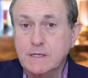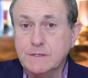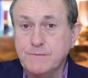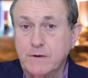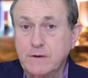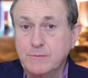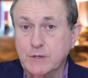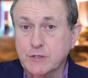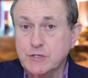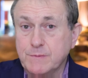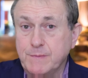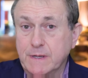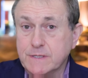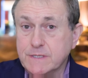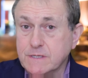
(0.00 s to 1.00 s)
is very much
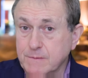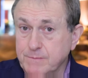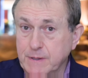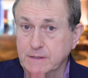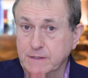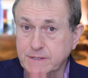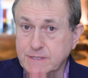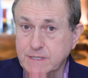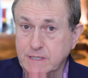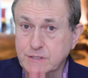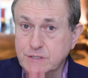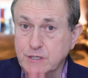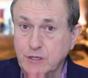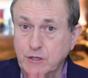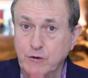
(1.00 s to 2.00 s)
about stability,
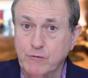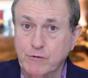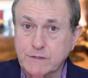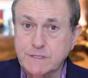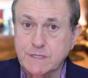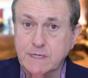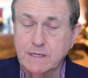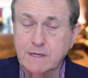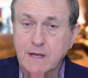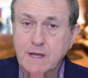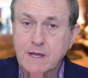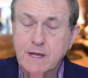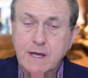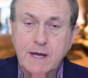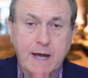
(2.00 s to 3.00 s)
security.
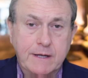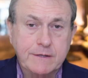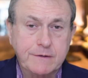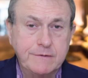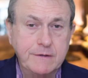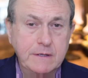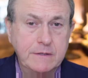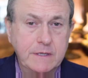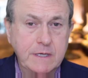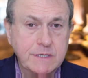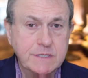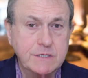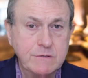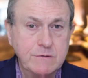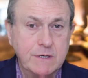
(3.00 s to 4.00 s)
And I think
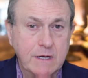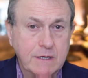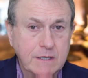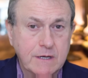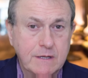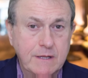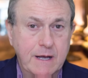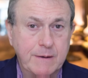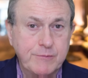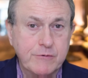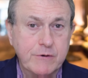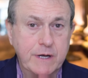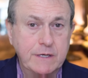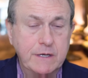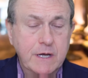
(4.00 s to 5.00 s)
these two can
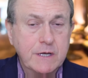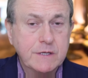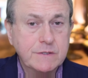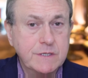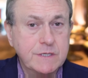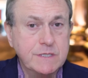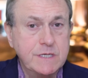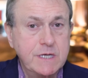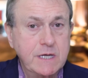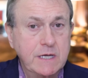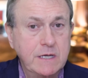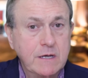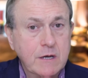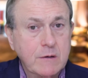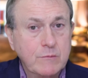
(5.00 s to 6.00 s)
collaborate to
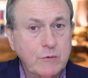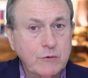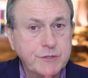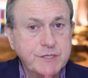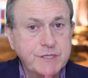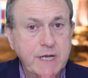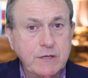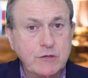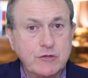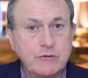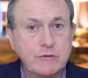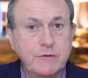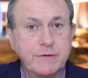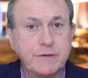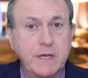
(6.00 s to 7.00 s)
see more
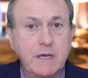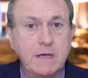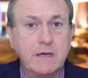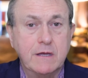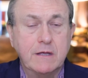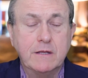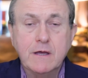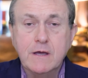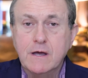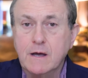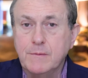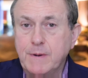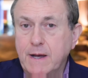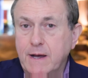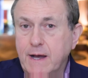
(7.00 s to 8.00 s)
central thinking
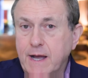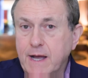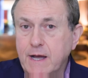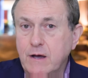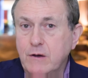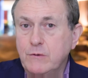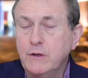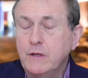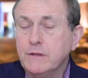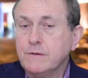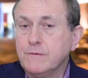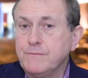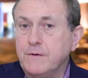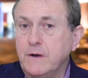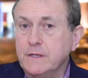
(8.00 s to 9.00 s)
about how
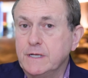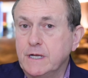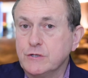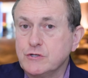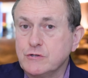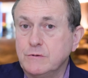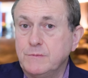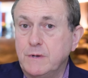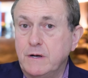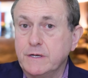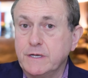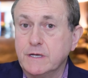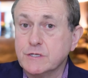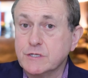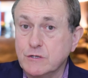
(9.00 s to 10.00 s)
the financial
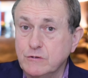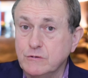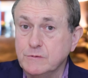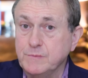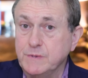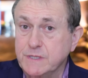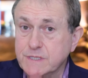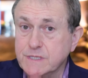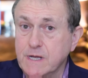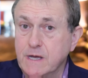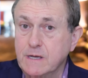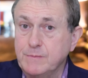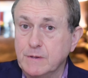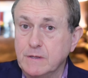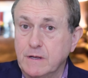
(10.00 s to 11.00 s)
markets could be
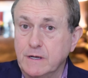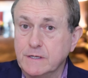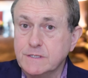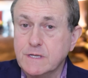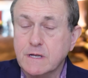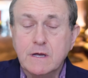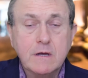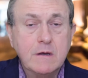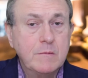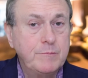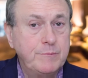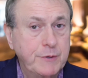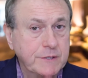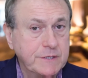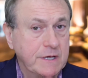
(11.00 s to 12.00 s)
stabilized.
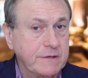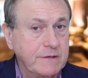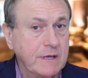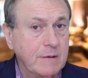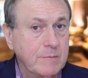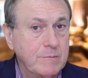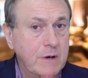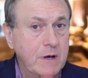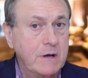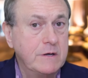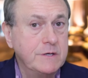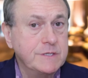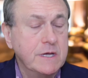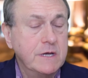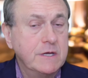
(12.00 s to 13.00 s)
But I think
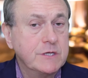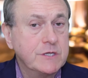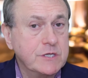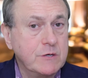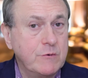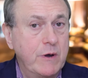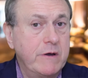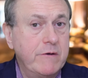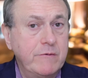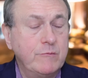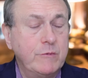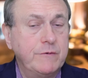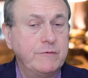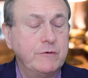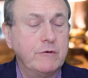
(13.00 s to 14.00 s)
Mars squaring
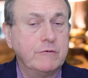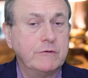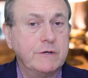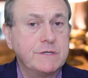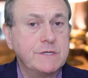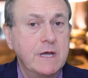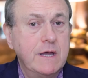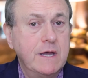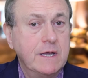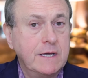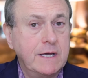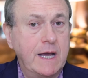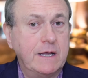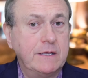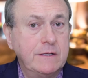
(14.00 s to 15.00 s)
with Uranus
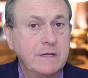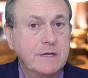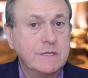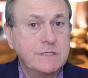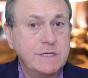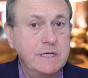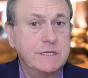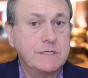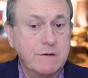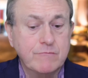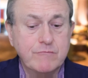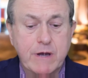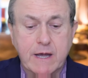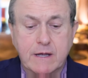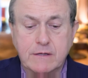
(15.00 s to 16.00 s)
can see
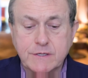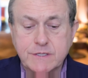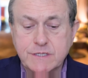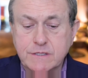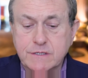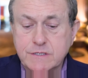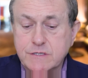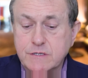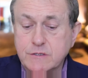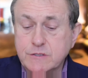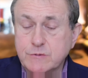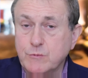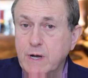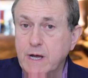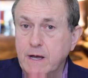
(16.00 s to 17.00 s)
some recklessness
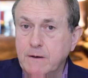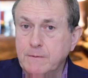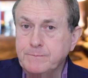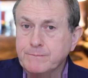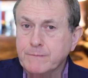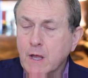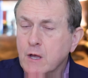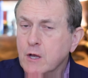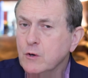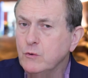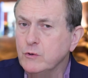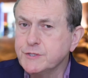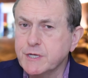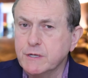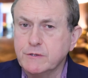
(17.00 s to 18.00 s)
as well.
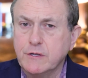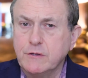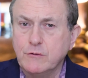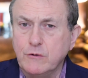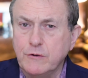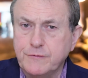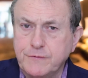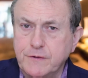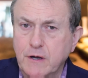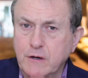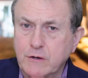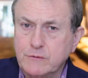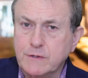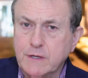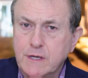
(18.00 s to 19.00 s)
Also, the North
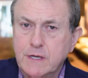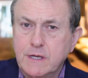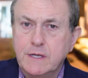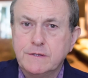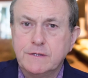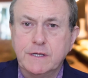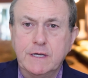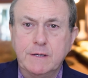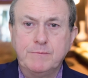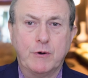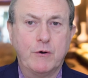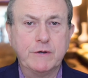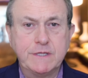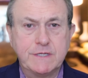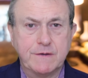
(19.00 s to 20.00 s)
Node, the
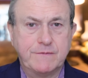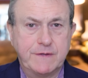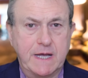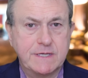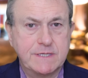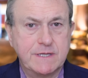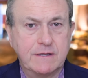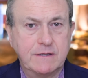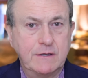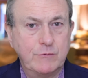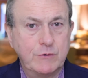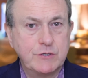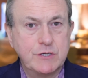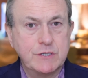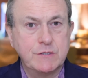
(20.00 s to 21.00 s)
point of destiny,
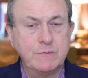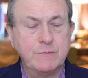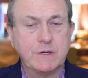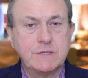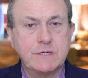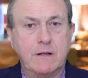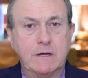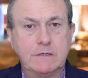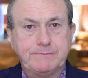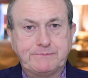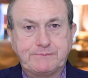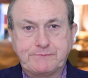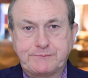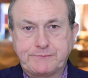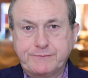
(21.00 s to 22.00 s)
which is almost like
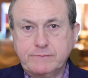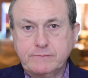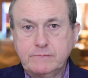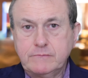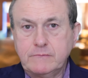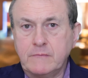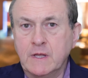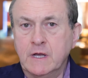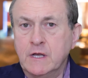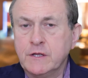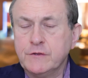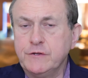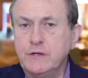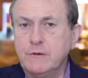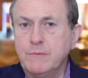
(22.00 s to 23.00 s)

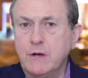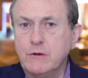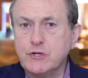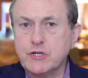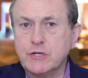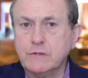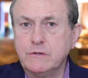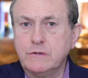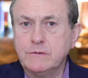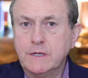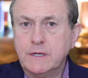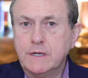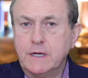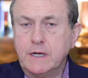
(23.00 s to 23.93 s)
the emotional